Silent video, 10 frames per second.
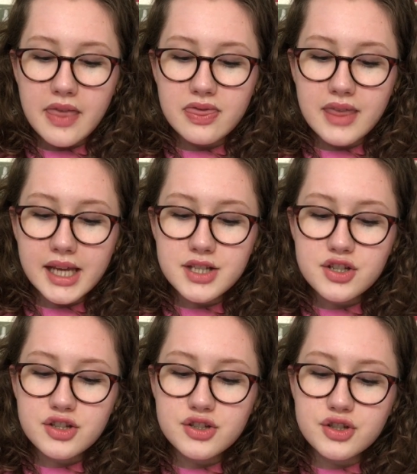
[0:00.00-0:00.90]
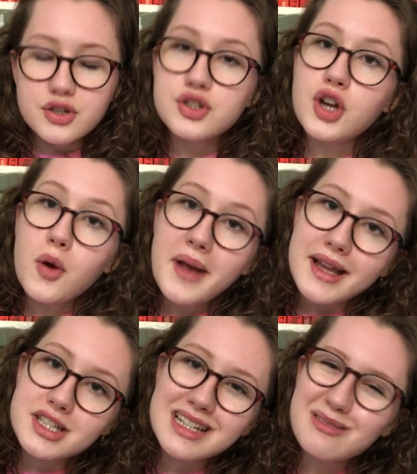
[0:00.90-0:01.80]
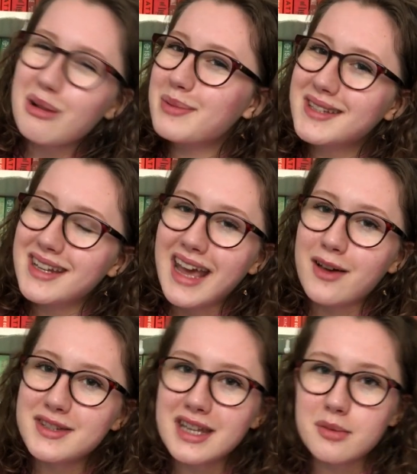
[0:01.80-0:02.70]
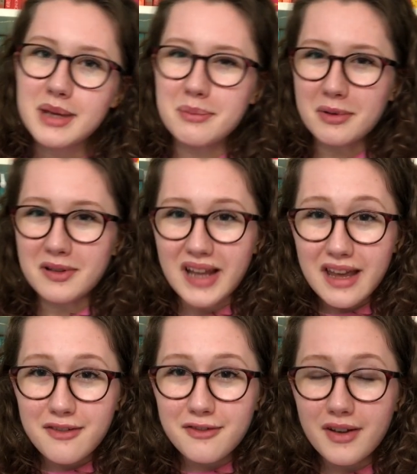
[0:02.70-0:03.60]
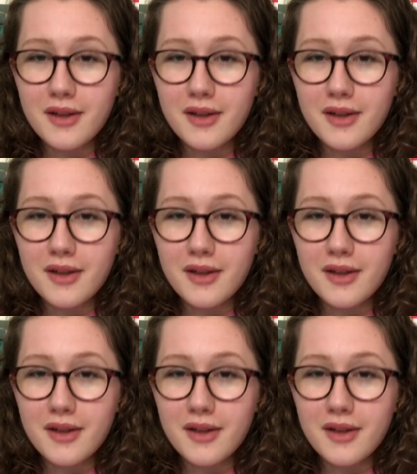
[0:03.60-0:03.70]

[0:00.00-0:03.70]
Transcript: They just don't actually represent how sick people live.